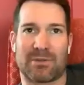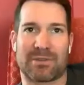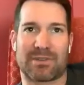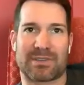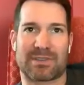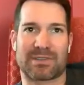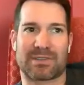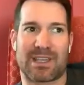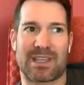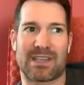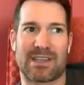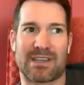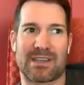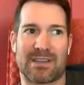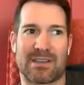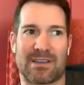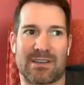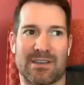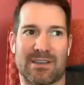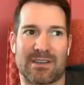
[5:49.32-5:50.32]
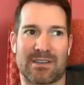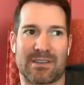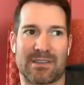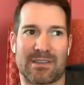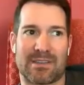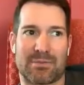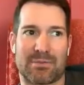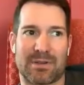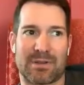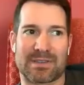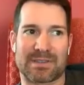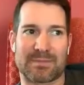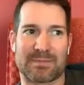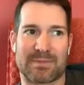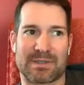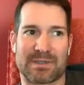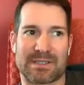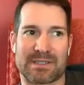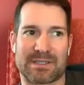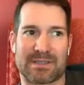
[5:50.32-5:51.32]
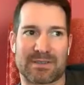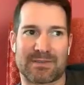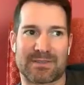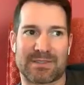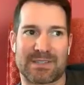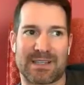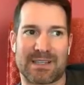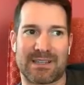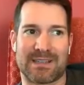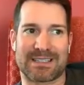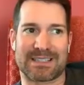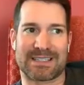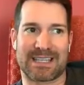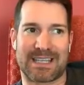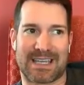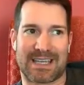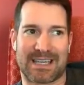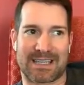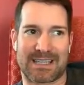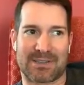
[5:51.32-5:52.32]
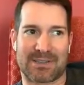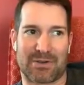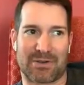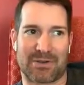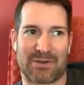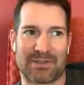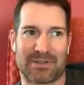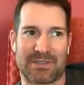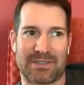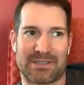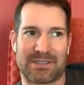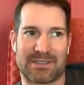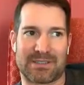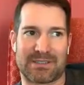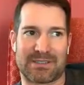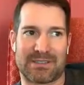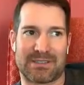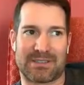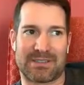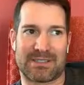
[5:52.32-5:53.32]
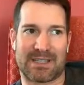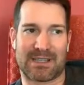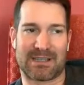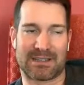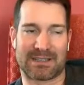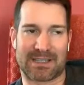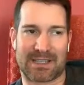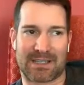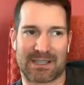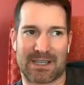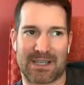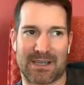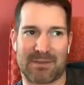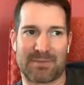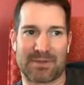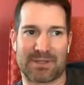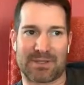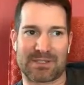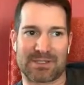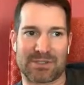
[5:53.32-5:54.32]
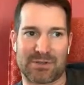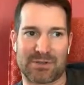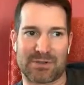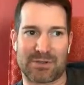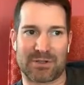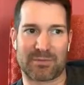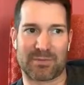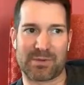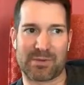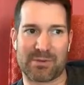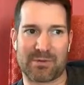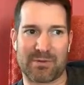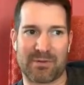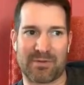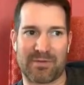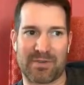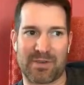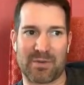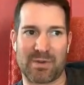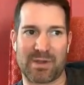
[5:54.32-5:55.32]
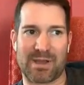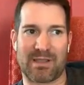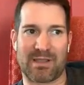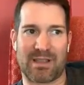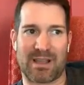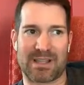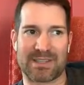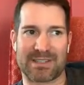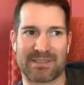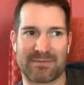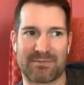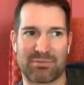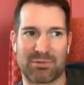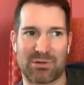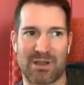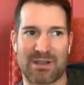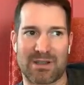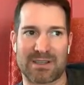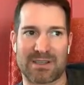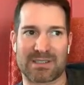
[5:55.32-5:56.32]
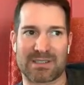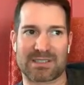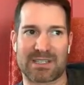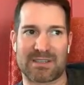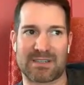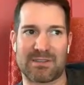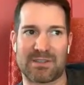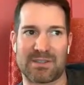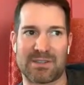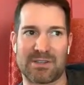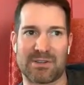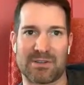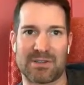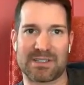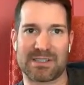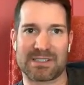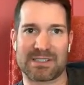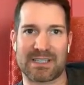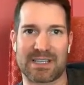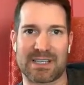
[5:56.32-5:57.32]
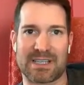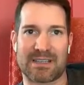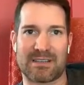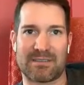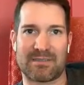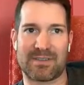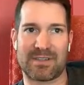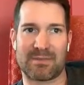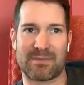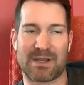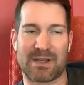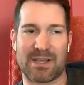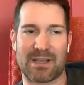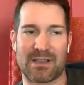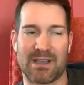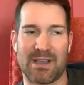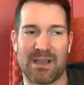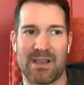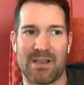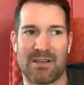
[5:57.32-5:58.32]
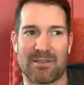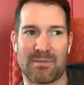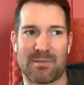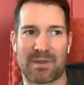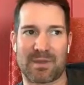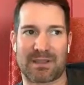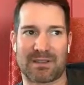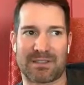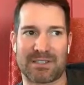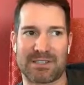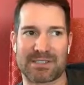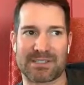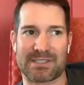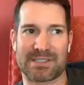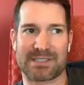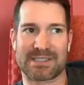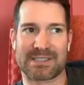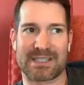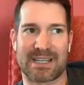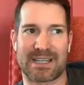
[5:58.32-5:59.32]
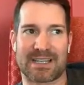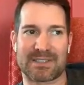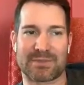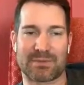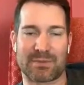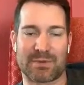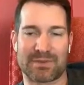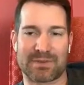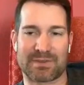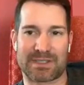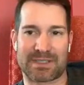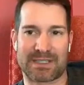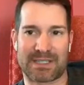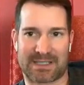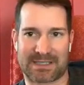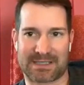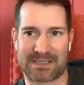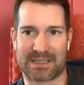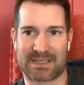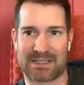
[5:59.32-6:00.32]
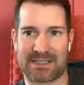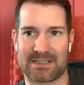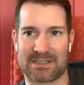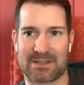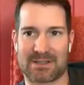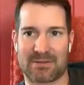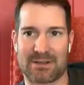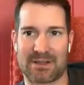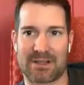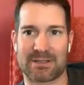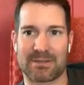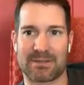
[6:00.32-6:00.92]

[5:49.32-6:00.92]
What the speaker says: to stay on the precipice of dental tech called Dental Tech Up, and so you're going to be reviewing lots of products, giving your insight and feedback from the clinician side as well as the tech side, correct?